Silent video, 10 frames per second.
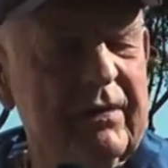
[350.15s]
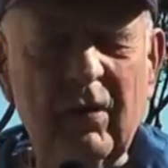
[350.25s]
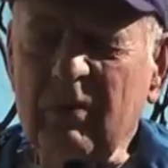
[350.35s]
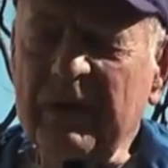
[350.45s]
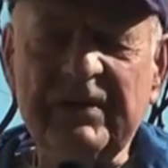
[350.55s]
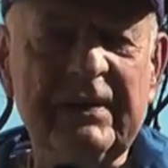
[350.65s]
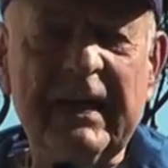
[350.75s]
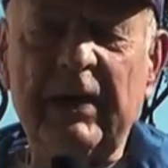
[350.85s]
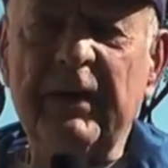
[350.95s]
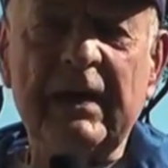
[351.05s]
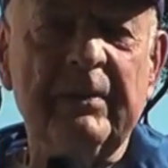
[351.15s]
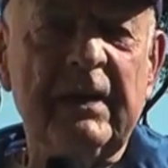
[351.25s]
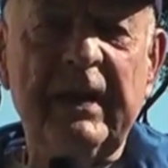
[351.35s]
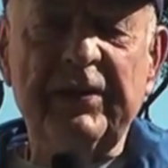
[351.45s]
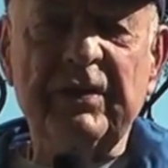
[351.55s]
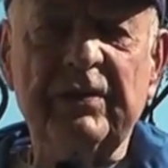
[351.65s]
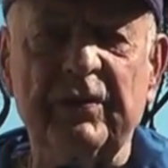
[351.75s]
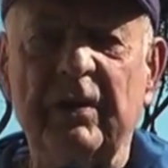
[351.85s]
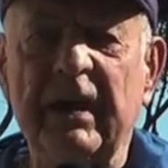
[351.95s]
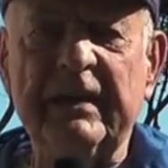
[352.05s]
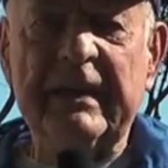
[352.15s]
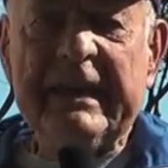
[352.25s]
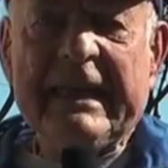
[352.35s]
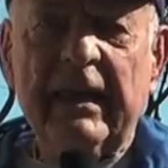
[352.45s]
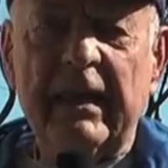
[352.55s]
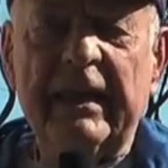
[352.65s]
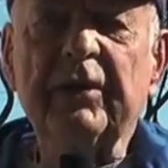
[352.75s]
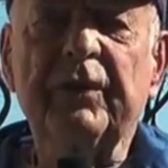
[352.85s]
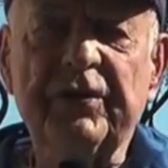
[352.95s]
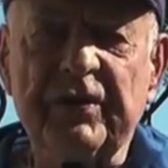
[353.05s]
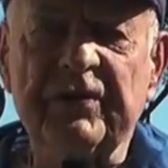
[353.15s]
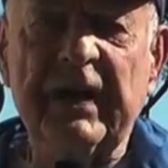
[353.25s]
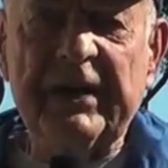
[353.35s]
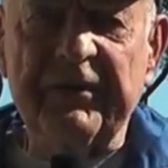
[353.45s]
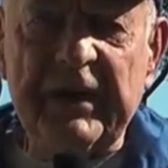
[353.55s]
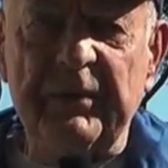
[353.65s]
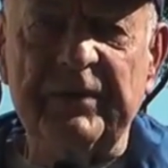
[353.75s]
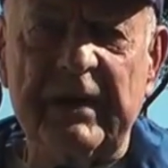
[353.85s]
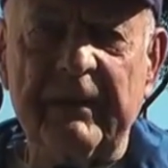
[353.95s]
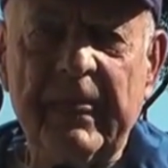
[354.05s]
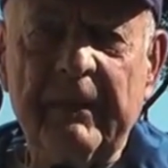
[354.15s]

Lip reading: don't listen to the recommendation to increase your stride frequency.